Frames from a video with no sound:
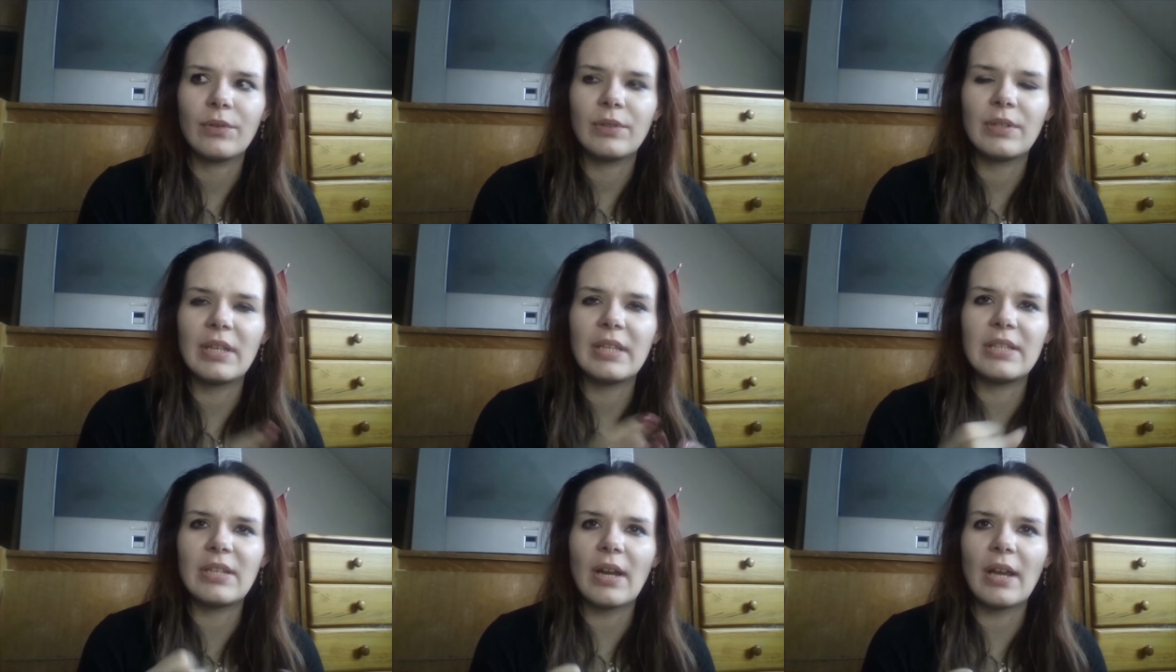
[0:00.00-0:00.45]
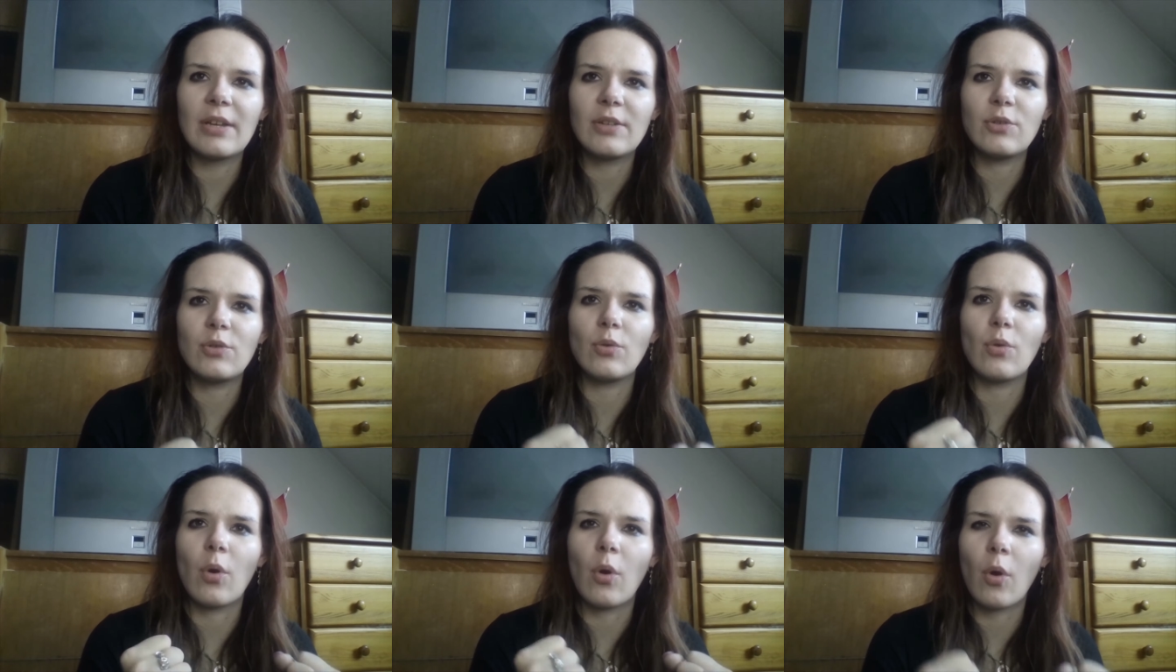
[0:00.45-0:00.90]
they try
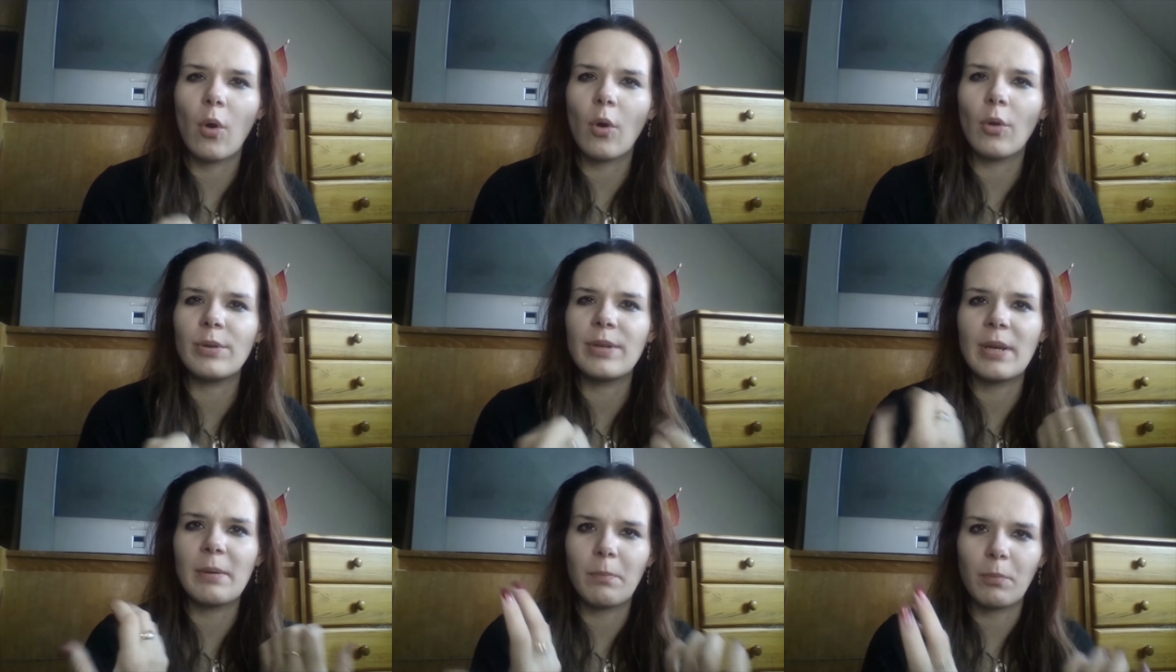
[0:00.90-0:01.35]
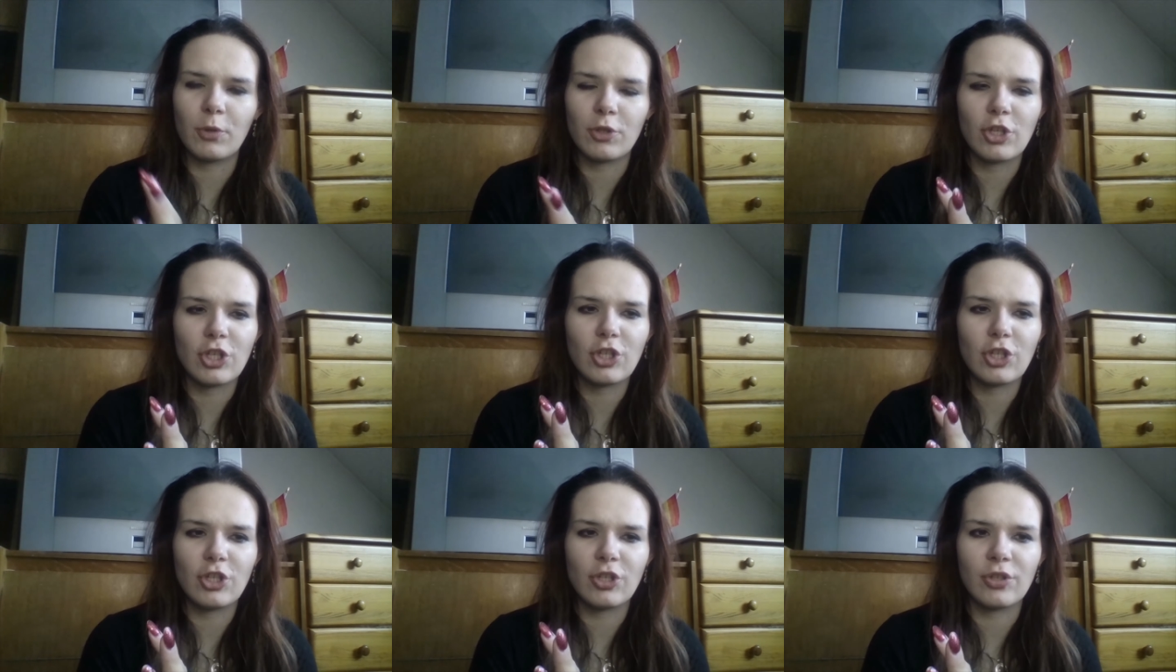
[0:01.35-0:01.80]
to hold their
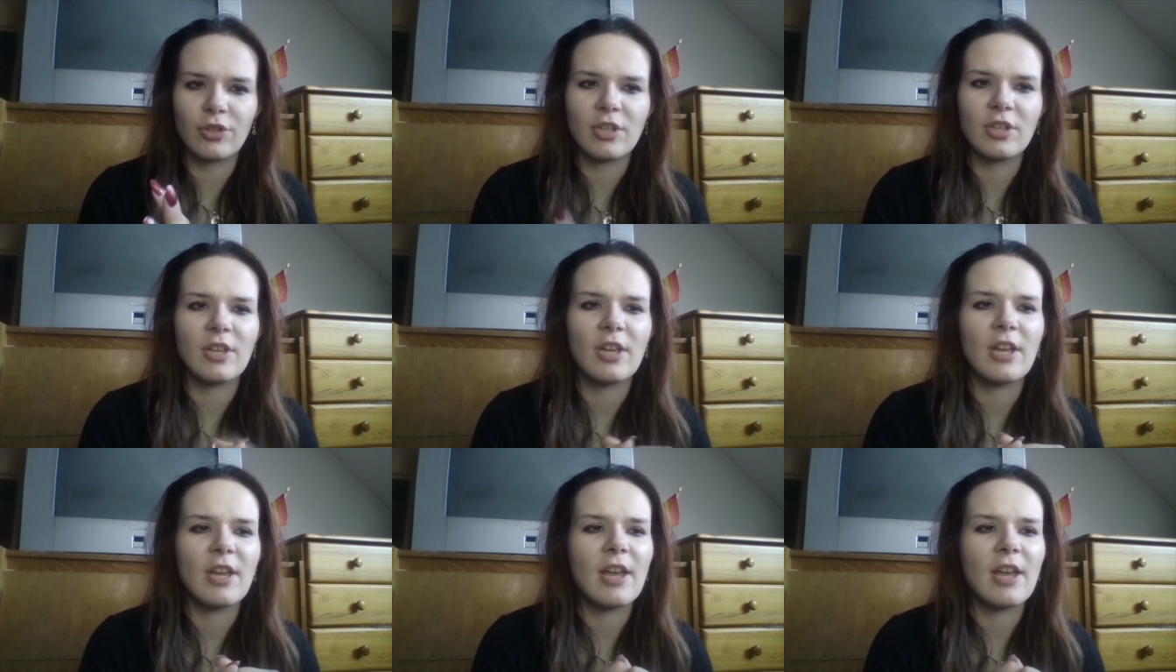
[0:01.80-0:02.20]
position.